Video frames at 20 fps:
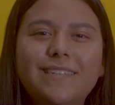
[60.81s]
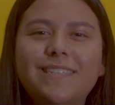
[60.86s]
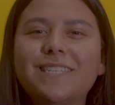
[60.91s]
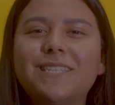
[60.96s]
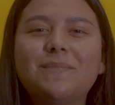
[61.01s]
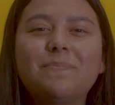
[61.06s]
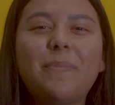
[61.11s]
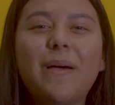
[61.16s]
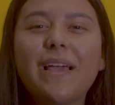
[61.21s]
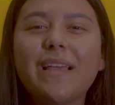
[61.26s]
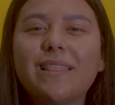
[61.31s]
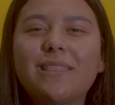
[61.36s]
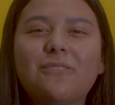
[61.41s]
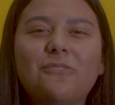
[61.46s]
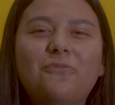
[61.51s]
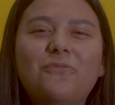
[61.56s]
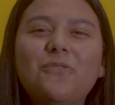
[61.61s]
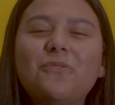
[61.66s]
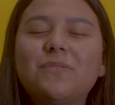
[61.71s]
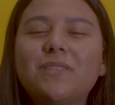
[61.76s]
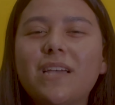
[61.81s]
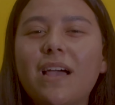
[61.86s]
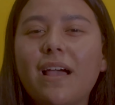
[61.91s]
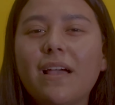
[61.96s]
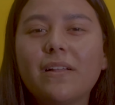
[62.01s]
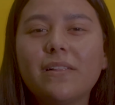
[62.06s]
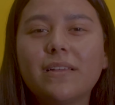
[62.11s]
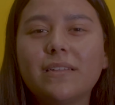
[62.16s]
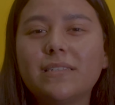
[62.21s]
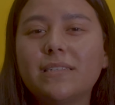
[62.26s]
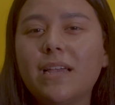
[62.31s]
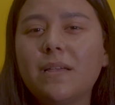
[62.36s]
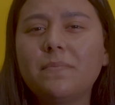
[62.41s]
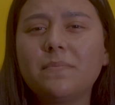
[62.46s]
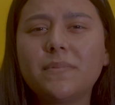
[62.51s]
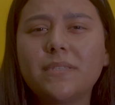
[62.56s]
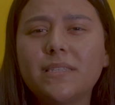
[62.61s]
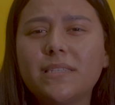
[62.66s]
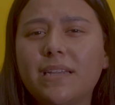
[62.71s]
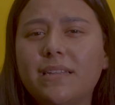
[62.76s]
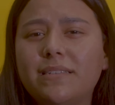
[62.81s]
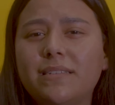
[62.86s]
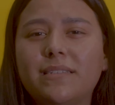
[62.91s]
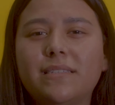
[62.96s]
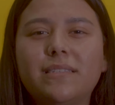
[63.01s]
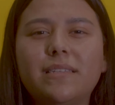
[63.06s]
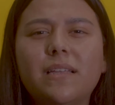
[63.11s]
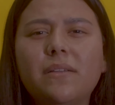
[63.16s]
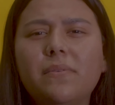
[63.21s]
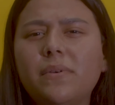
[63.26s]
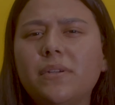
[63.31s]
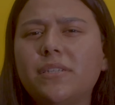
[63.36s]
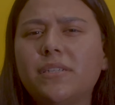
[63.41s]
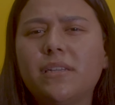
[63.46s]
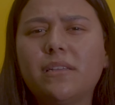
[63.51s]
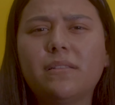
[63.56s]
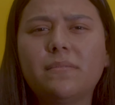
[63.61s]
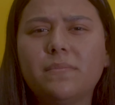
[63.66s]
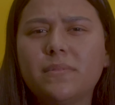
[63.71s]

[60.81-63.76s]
despite the futile attempts at distinguishing